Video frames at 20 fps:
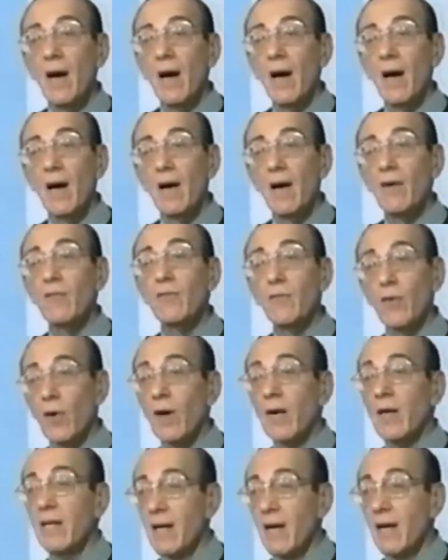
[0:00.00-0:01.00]
uh,
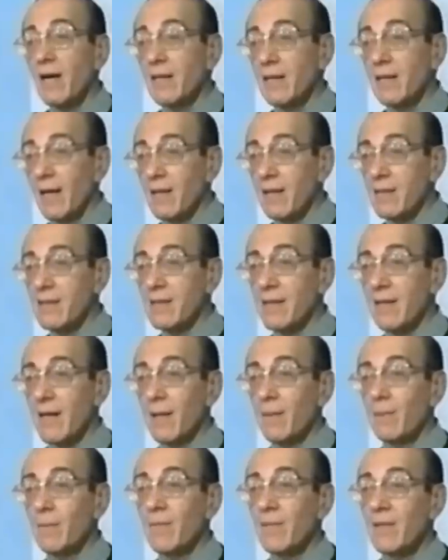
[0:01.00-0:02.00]
for young adults to
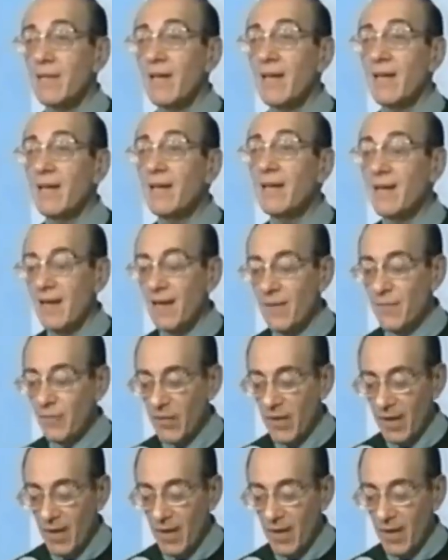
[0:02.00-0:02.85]
come to India.